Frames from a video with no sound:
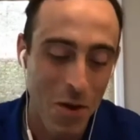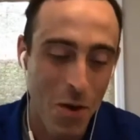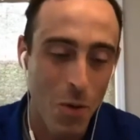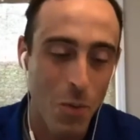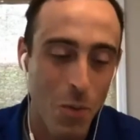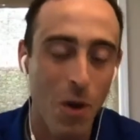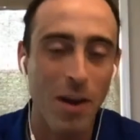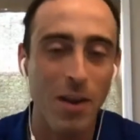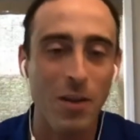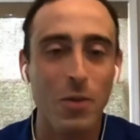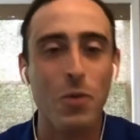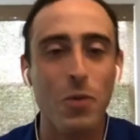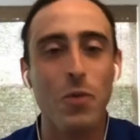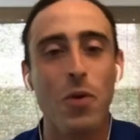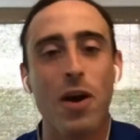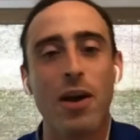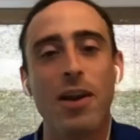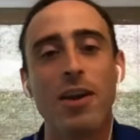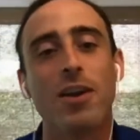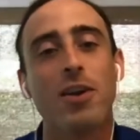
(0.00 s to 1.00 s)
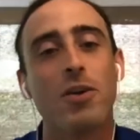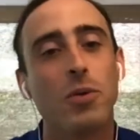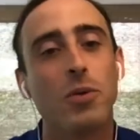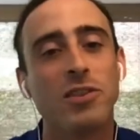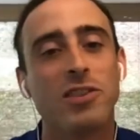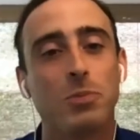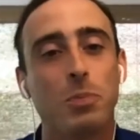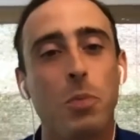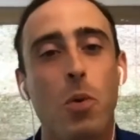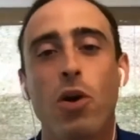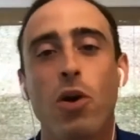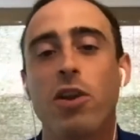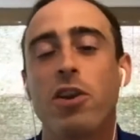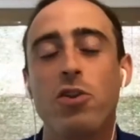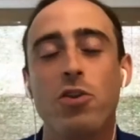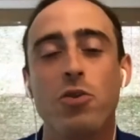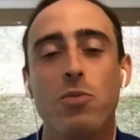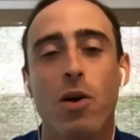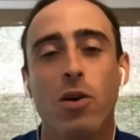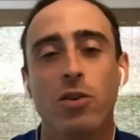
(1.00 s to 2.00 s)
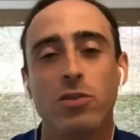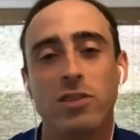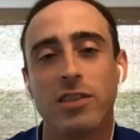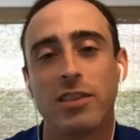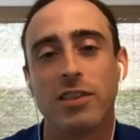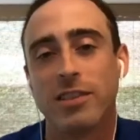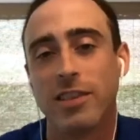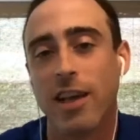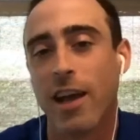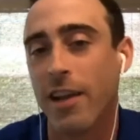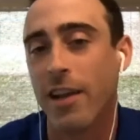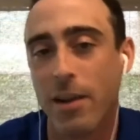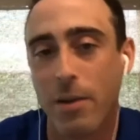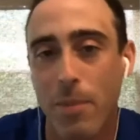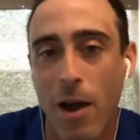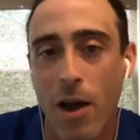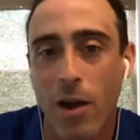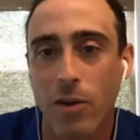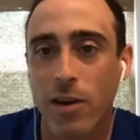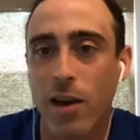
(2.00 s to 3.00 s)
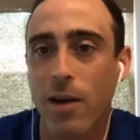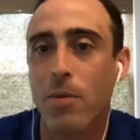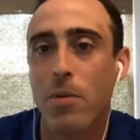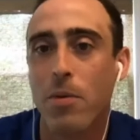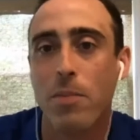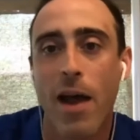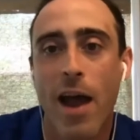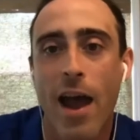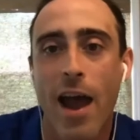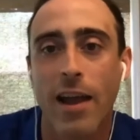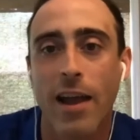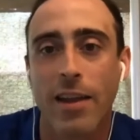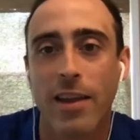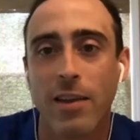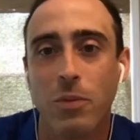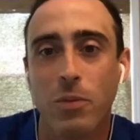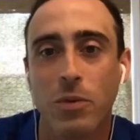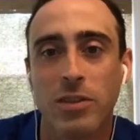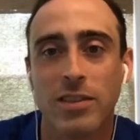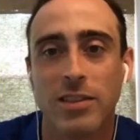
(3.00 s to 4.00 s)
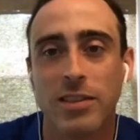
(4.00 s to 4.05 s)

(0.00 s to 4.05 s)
What sport are you most excited about coming back, and